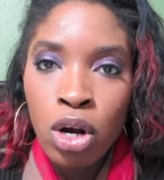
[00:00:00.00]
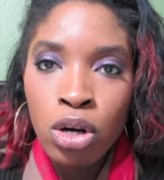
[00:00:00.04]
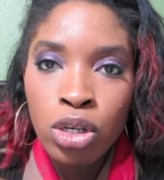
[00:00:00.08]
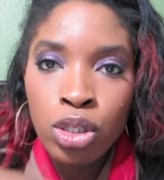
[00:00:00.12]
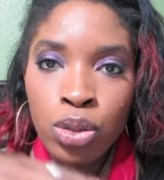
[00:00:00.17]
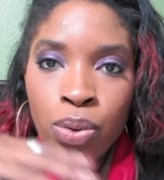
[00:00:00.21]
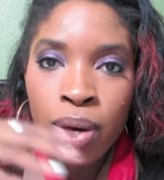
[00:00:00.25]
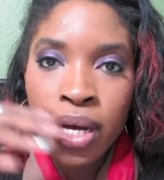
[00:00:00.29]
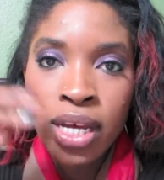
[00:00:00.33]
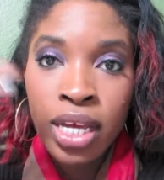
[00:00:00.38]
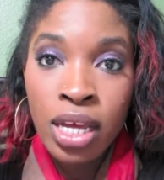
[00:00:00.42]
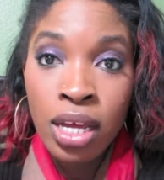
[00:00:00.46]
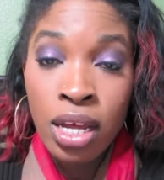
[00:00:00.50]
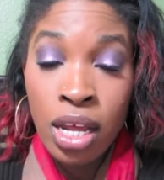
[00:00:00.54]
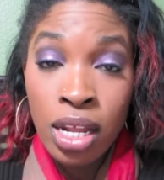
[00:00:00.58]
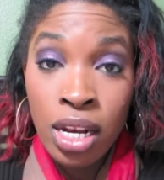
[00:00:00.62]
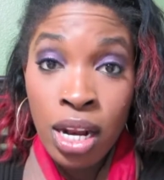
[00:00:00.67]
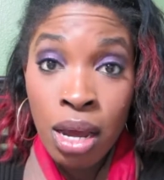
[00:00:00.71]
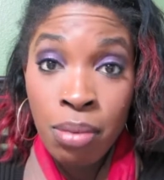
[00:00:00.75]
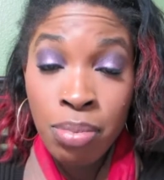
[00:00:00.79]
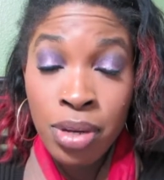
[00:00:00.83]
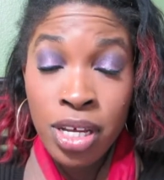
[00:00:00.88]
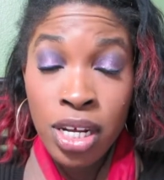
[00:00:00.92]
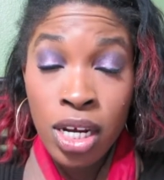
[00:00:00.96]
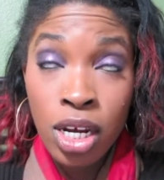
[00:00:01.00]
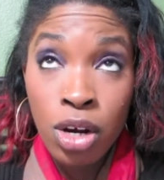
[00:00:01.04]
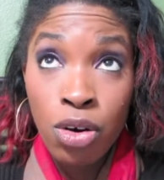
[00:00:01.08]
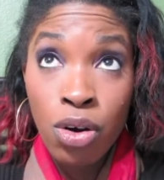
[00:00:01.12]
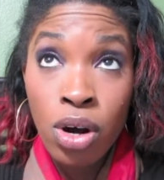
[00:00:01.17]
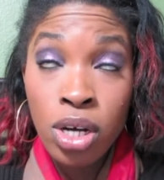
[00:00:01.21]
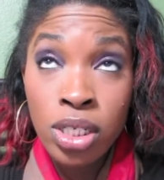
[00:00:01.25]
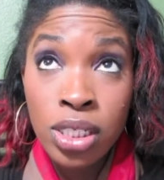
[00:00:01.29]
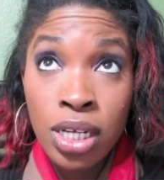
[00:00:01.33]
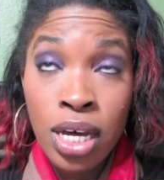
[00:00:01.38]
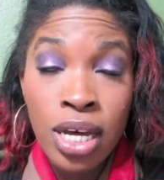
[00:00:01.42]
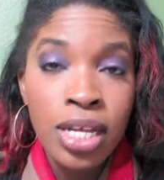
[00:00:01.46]
or do I get, and I'm getting
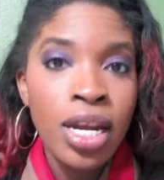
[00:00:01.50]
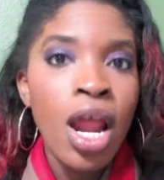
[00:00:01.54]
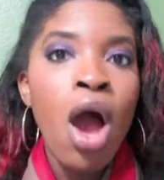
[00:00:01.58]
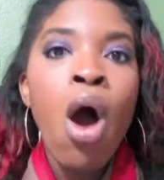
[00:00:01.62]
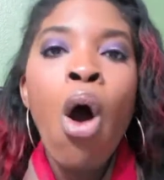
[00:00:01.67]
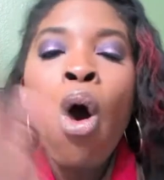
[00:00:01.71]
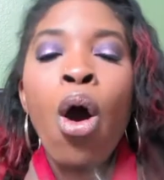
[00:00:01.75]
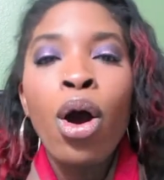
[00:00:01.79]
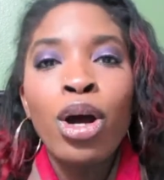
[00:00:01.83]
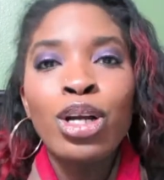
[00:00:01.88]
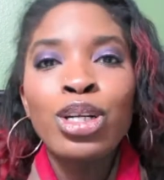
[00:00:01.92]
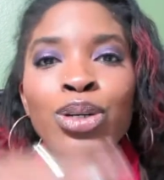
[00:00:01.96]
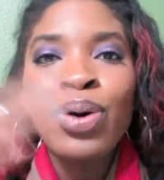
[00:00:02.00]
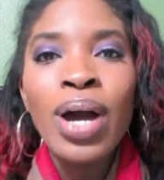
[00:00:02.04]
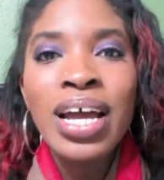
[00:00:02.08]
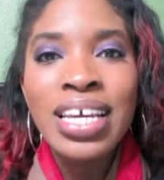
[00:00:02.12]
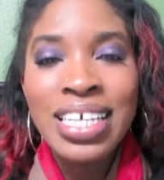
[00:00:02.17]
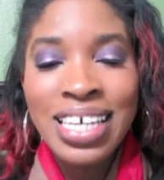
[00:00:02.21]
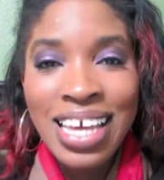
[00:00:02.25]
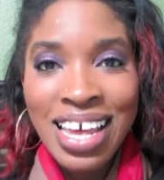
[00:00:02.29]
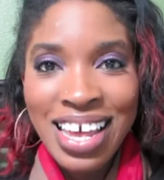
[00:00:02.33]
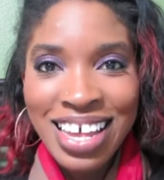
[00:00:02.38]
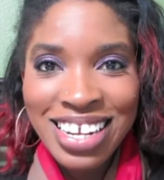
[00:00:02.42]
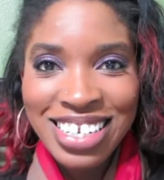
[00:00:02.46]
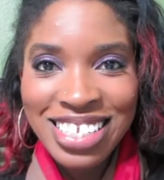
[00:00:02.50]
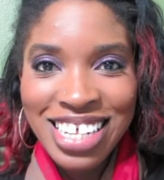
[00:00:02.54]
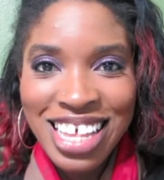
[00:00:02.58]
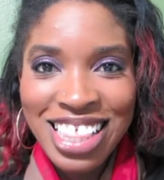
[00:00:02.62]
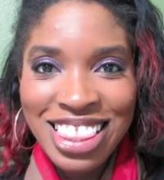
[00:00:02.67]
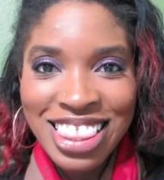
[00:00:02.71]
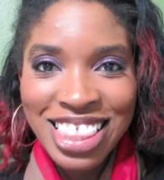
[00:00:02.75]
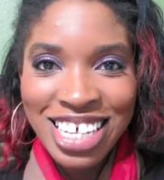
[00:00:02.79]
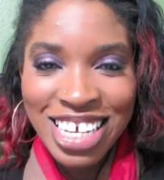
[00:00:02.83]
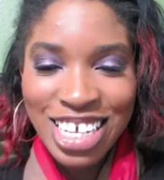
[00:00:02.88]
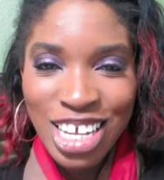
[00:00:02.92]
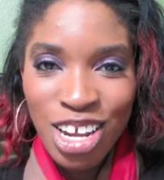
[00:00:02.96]
cross-eyed, or do I get
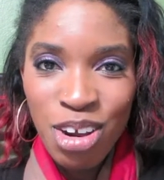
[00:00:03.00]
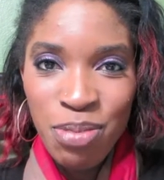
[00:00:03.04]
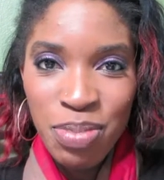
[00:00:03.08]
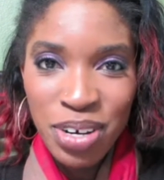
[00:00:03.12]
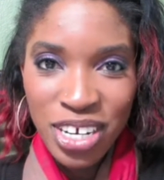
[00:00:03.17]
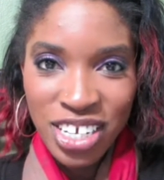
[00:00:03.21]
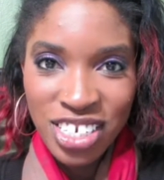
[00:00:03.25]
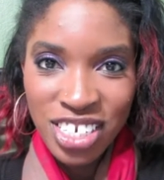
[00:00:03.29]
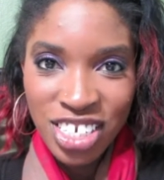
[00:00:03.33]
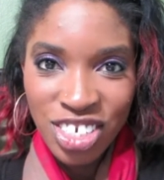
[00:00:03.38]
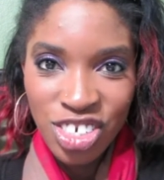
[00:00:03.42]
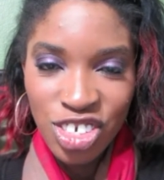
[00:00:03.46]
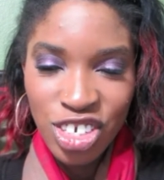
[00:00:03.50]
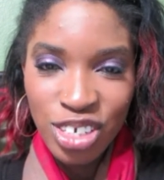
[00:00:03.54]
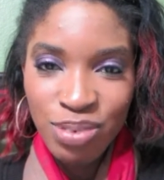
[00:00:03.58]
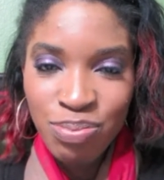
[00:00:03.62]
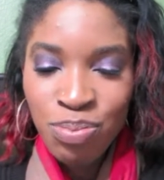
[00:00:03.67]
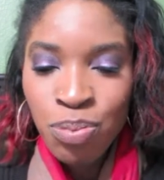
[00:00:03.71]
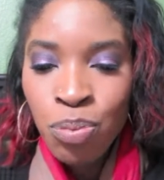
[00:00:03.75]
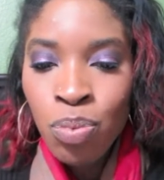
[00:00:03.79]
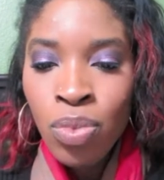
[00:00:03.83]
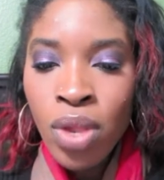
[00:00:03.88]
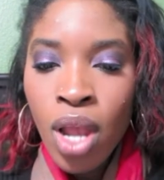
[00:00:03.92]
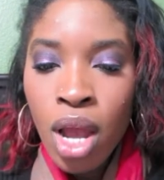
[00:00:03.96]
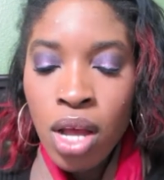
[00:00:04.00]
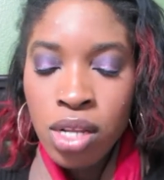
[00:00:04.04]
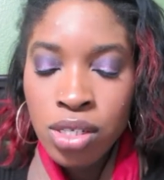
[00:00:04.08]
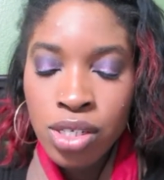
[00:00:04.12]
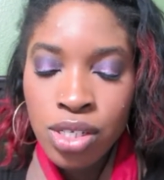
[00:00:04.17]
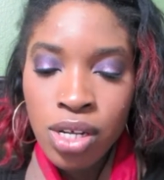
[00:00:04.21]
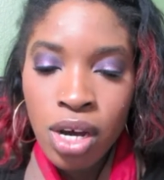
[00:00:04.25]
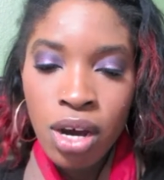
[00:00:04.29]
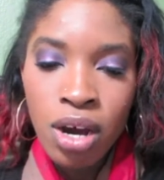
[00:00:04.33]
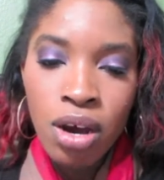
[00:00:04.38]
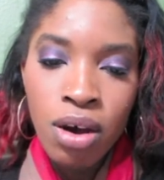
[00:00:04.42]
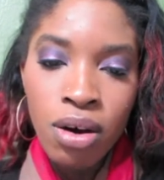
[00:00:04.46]
the yearbook edition? And
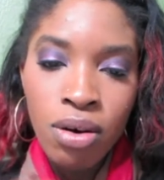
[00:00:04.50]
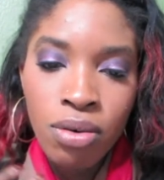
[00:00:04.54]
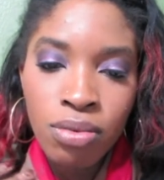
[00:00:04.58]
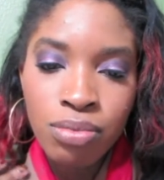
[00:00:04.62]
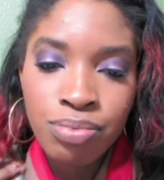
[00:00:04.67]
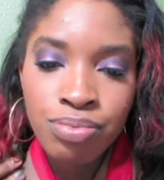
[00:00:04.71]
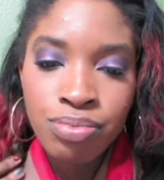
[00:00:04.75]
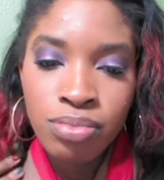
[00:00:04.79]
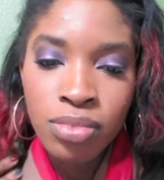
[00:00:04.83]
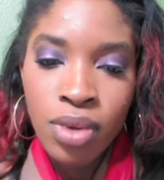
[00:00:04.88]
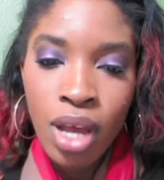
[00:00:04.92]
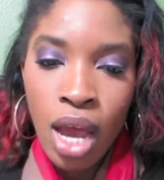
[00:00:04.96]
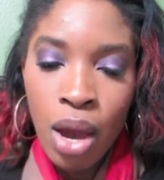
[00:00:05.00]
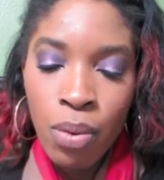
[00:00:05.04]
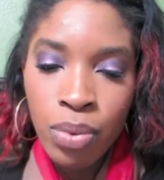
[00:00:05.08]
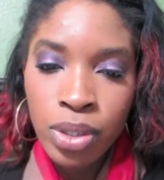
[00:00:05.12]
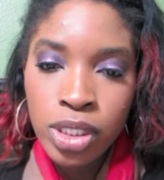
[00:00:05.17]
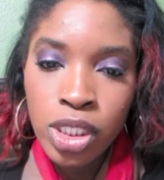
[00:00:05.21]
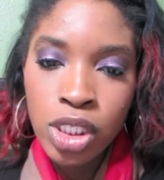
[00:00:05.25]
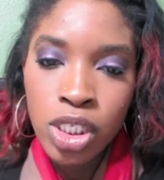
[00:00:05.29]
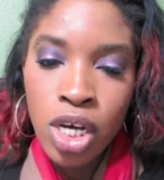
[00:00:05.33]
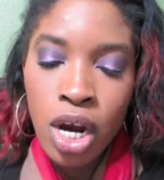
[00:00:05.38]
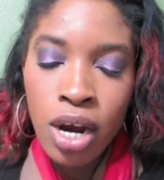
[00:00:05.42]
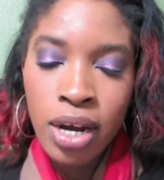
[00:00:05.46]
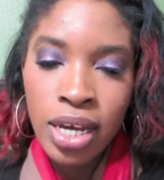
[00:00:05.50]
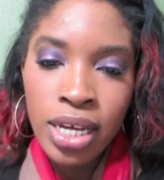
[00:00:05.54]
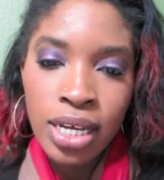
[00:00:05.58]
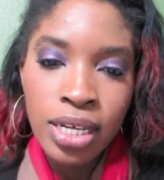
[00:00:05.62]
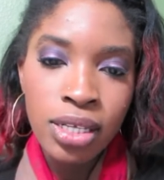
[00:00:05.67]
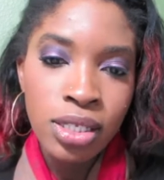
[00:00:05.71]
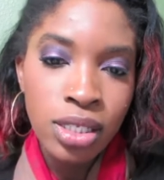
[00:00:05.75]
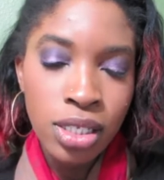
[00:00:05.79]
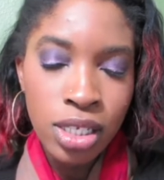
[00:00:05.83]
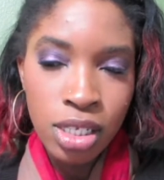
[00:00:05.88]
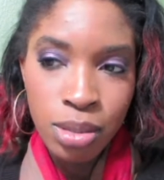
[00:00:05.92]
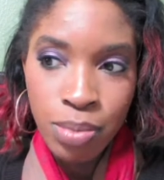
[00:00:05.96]
so I went to
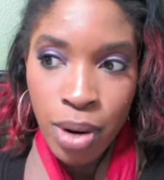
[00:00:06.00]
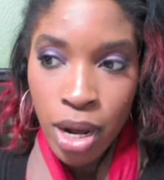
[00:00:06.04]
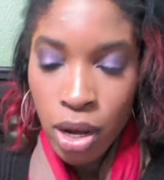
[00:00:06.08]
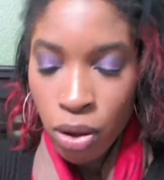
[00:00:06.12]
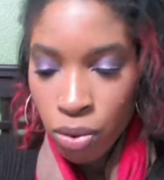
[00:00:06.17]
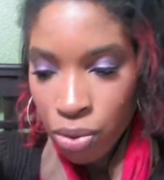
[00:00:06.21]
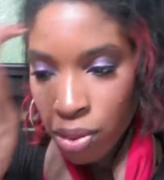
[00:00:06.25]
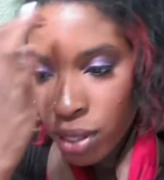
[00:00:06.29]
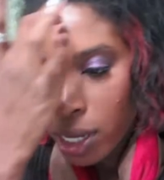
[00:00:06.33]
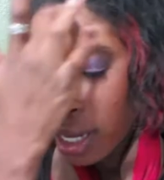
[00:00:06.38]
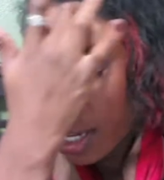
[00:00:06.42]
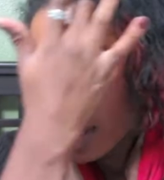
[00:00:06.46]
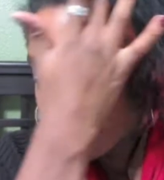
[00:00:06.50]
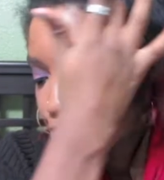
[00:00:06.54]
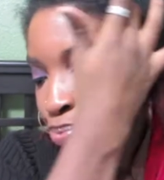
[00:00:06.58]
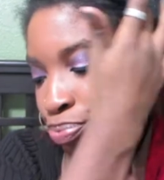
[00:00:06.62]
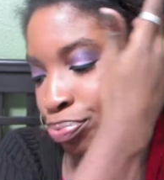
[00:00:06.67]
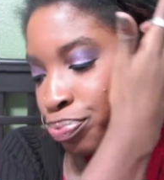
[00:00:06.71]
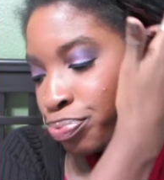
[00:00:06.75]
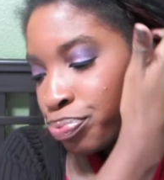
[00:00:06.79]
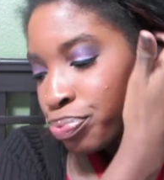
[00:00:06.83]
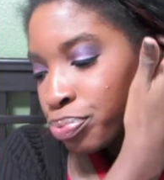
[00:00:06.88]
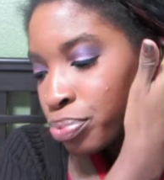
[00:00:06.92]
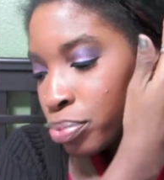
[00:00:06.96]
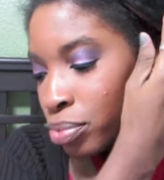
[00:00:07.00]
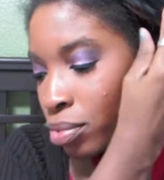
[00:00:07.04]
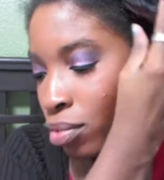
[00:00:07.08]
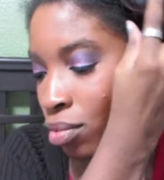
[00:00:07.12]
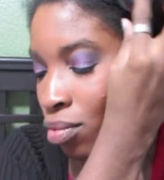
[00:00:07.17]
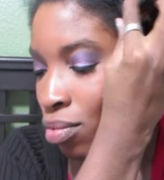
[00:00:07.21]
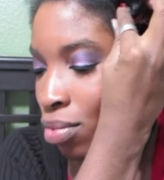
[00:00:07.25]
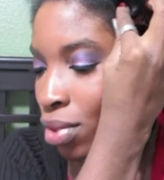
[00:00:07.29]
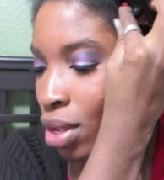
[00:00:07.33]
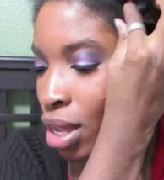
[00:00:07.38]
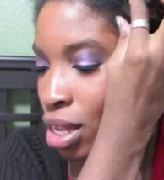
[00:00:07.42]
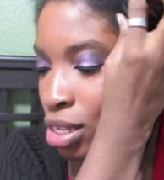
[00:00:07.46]
Target, did my whole thing.
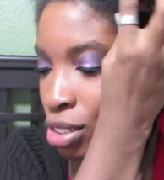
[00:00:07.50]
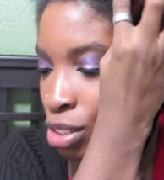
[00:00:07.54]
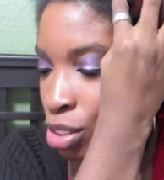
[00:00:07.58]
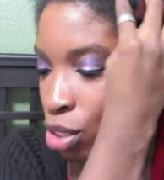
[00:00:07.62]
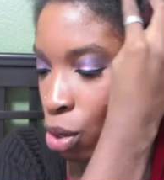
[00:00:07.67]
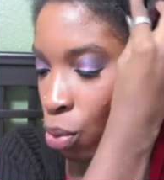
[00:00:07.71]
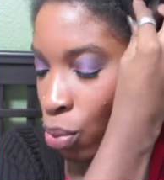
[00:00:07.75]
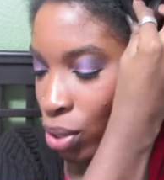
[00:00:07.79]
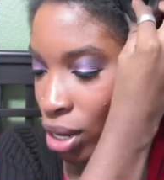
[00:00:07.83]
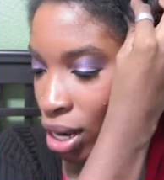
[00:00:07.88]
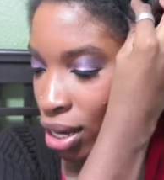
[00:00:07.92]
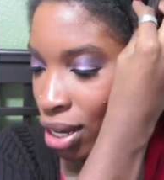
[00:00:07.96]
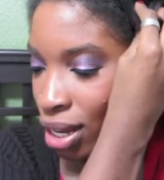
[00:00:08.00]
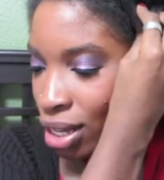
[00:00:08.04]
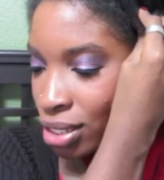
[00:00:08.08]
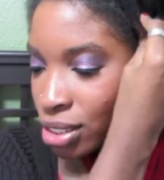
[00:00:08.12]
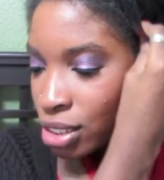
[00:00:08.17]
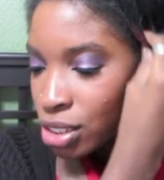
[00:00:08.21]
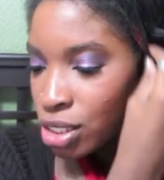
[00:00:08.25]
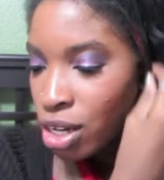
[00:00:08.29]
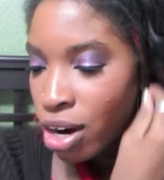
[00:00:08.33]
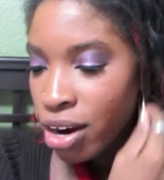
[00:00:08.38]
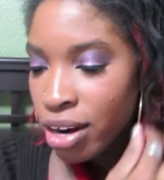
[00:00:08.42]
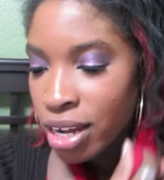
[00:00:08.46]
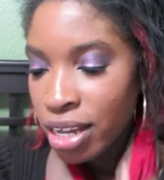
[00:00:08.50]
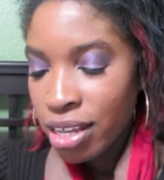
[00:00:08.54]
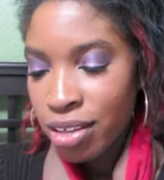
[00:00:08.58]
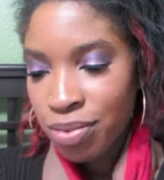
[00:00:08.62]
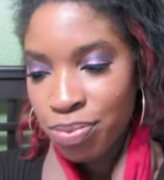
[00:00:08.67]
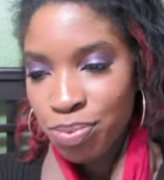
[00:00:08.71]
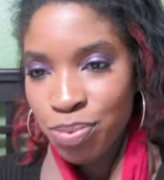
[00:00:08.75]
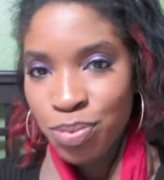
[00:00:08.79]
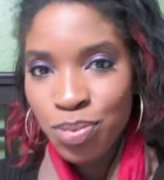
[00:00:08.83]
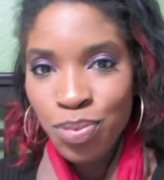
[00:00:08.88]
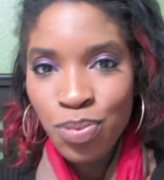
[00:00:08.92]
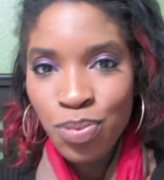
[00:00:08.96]
And so when I got to Target,